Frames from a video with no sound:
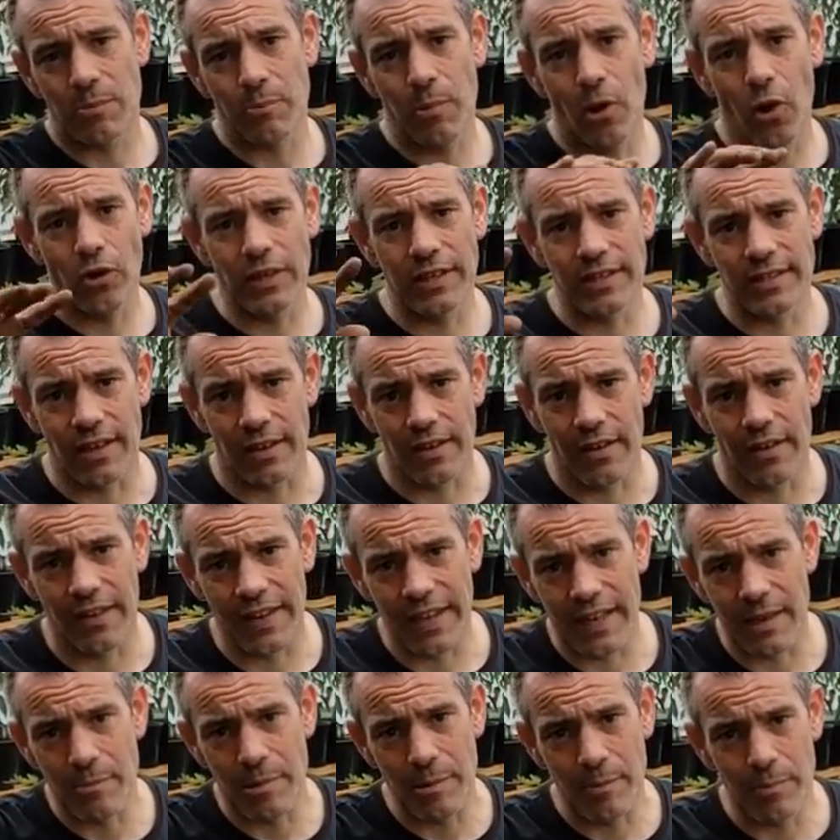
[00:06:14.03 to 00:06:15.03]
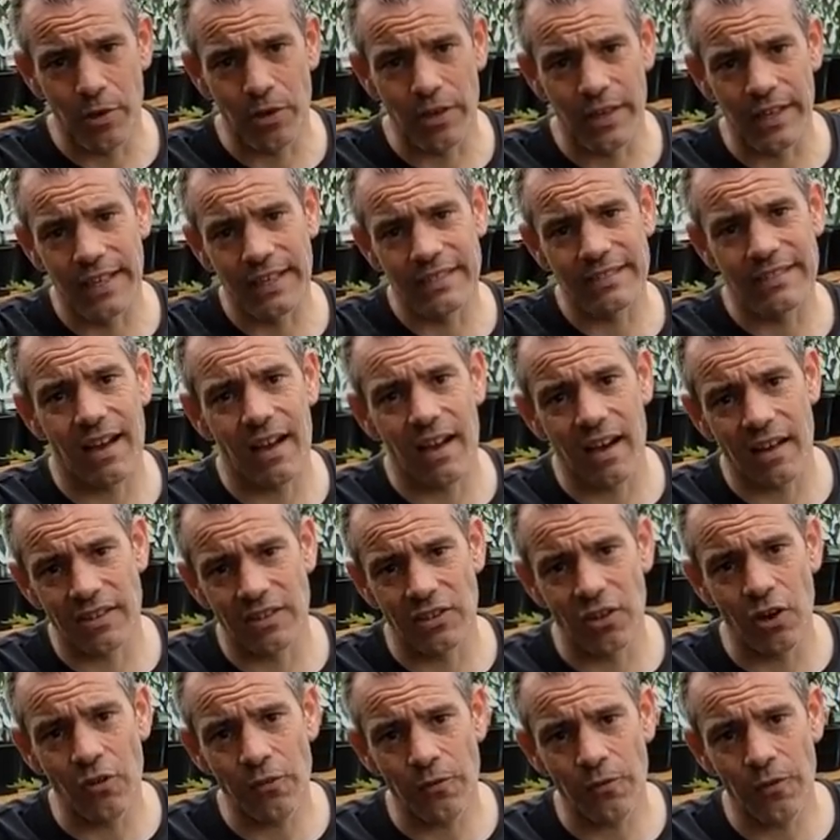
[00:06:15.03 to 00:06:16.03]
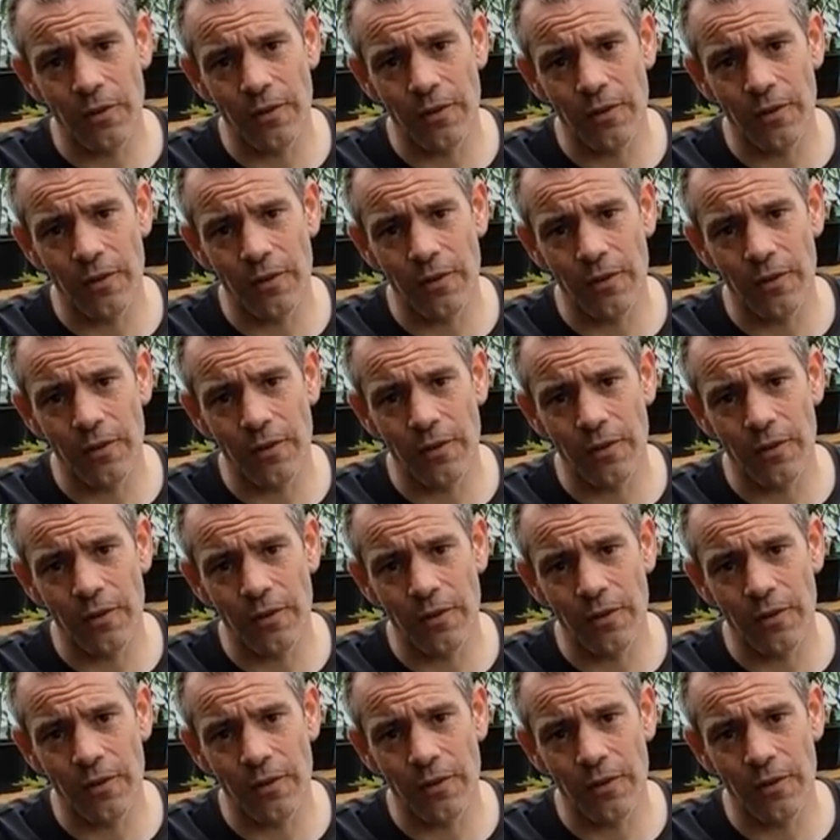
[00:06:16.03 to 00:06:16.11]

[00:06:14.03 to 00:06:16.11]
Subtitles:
polytunnel, they can be put in here to harden off.